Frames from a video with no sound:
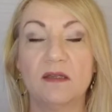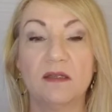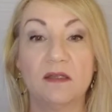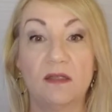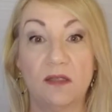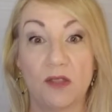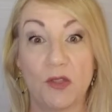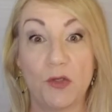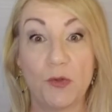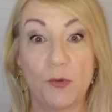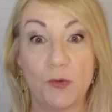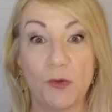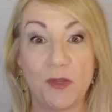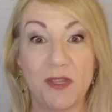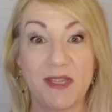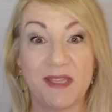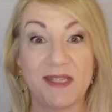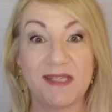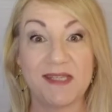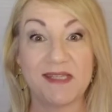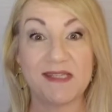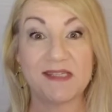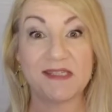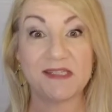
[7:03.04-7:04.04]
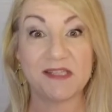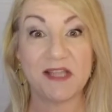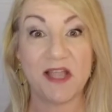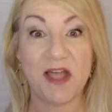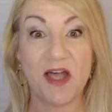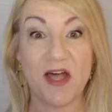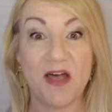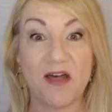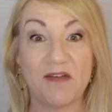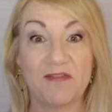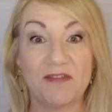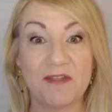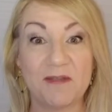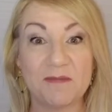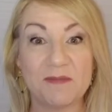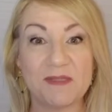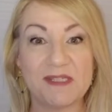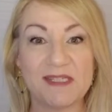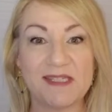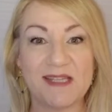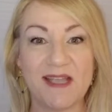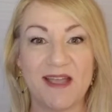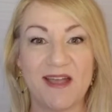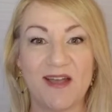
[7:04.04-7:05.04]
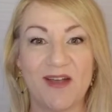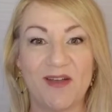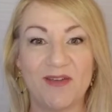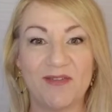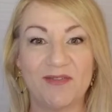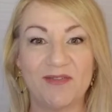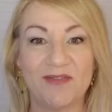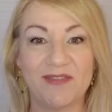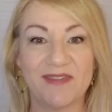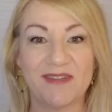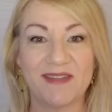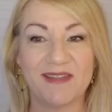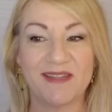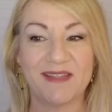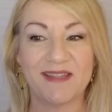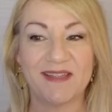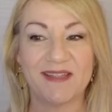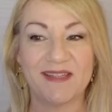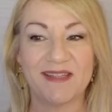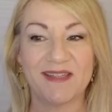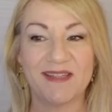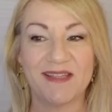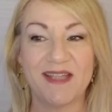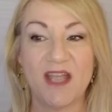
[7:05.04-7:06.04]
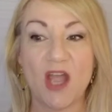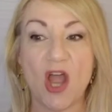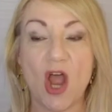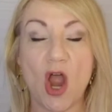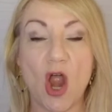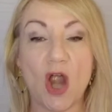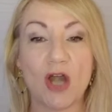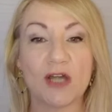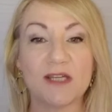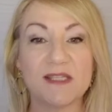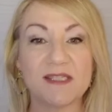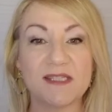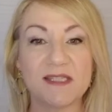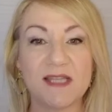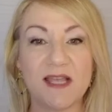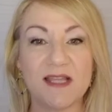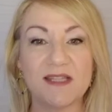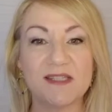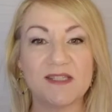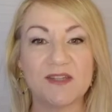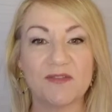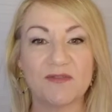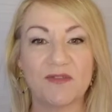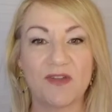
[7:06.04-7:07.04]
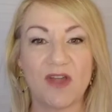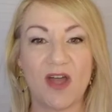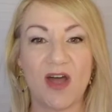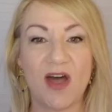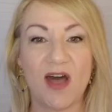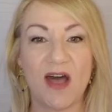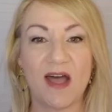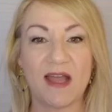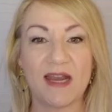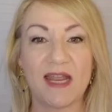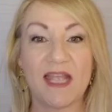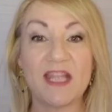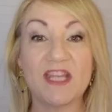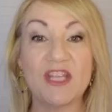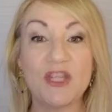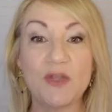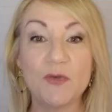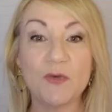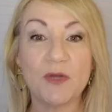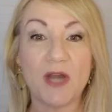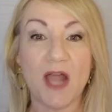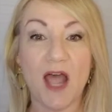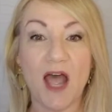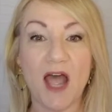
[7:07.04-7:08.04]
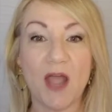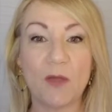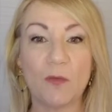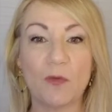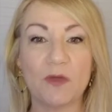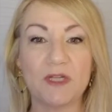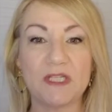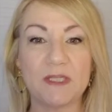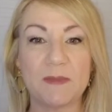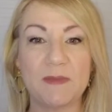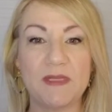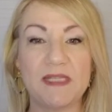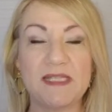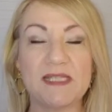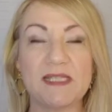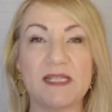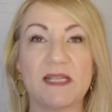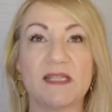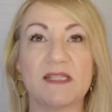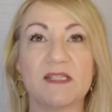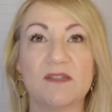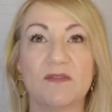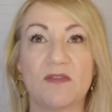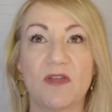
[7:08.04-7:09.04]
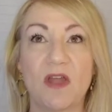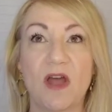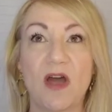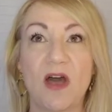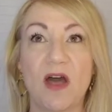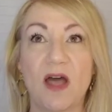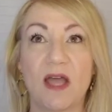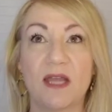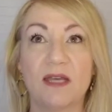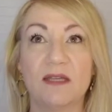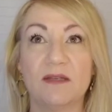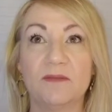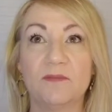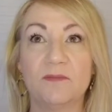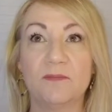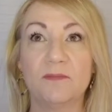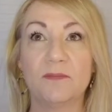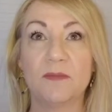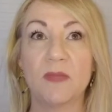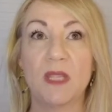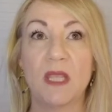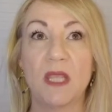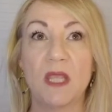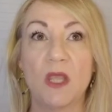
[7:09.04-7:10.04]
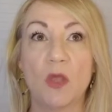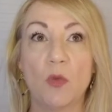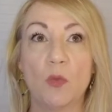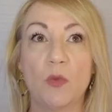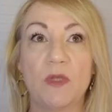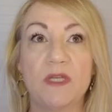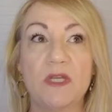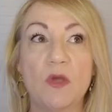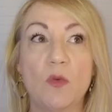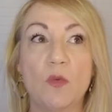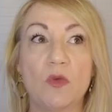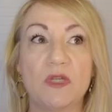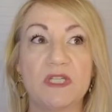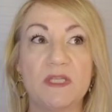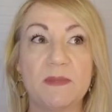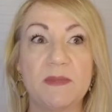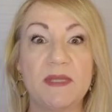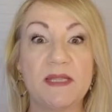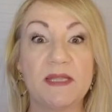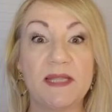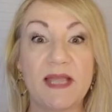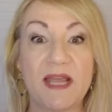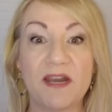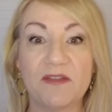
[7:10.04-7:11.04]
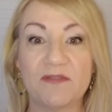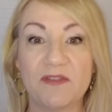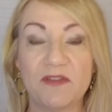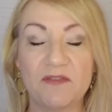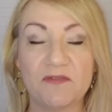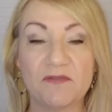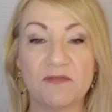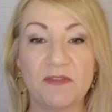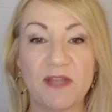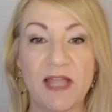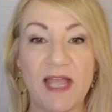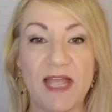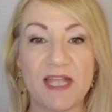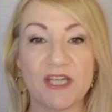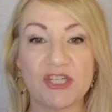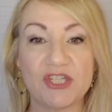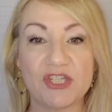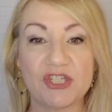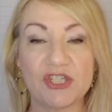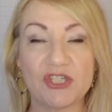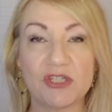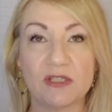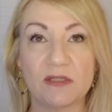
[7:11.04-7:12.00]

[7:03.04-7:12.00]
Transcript: who is love himself, are sons of God. And you and I want to be sons of God. We don't want to be led of the flesh